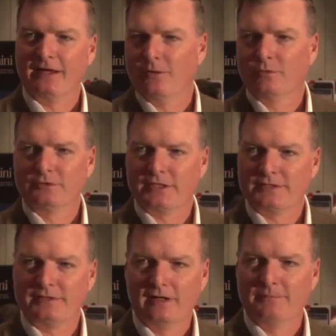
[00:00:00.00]
We'll
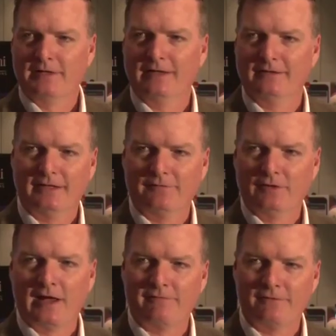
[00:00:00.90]
just give
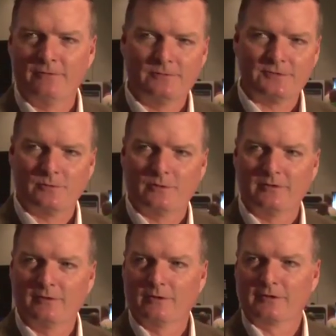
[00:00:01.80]
you iPhones
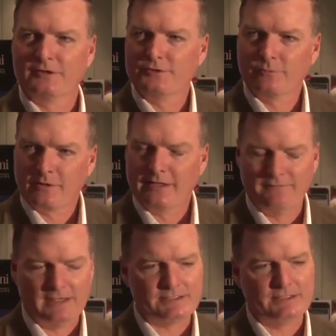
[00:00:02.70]
or consumer grade
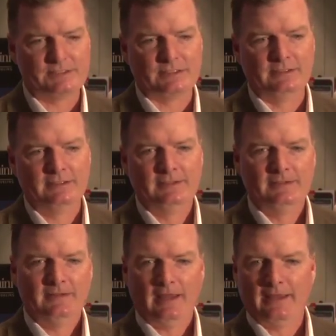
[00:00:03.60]
devices
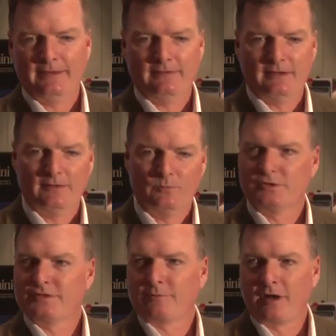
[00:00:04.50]
and we'll
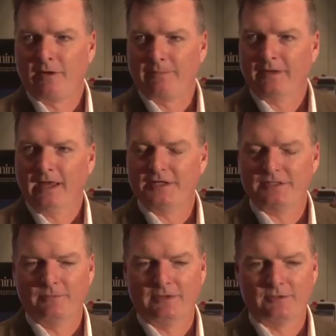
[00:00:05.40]
just upgrade our
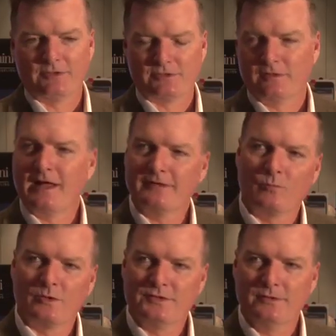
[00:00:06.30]
application. But there's a lot
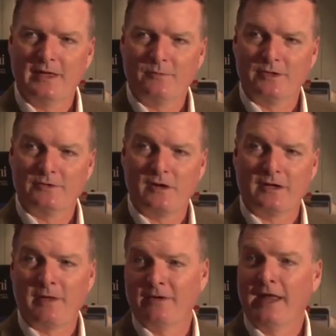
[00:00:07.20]
more to that when you
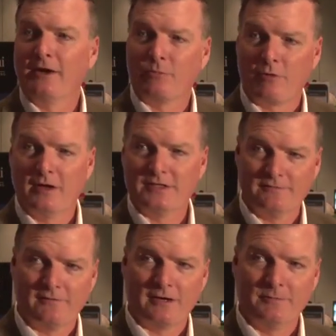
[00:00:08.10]
talk about an enterprise
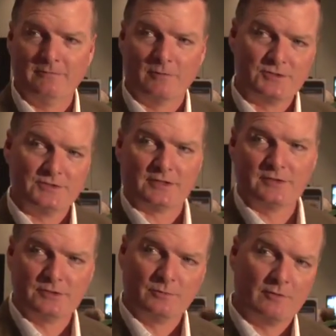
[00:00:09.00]
environment versus a
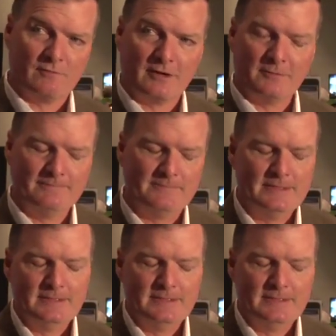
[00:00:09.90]
consumer environment.